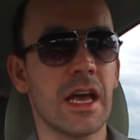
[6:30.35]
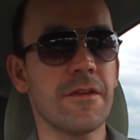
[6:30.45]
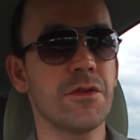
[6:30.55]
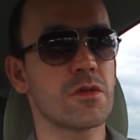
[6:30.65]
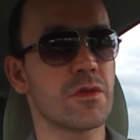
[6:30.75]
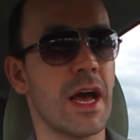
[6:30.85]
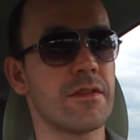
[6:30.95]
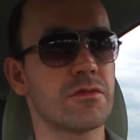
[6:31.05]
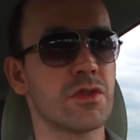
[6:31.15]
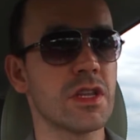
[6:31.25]
if you
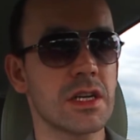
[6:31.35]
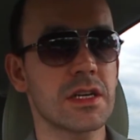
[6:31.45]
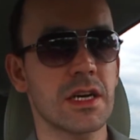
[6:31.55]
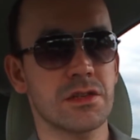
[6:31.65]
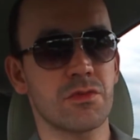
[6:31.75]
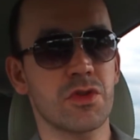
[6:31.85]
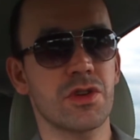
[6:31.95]
have a really good customer